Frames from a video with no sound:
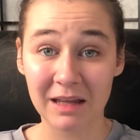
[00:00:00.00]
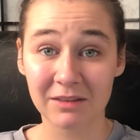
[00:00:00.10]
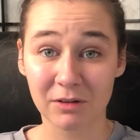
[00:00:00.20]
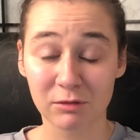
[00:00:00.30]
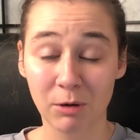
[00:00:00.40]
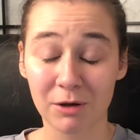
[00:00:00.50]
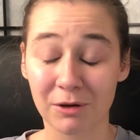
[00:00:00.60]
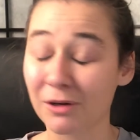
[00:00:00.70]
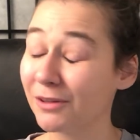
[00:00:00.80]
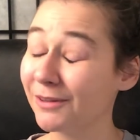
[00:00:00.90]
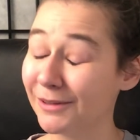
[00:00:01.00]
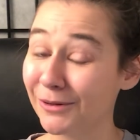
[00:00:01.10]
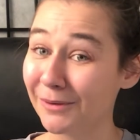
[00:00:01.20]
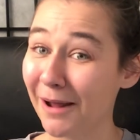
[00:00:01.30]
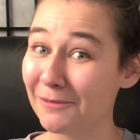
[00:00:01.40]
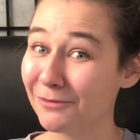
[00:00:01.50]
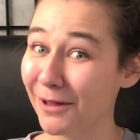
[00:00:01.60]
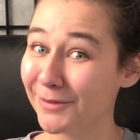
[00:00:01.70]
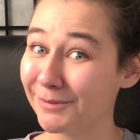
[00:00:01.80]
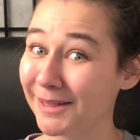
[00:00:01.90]
there's water, you're not
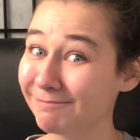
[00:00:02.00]
involving me.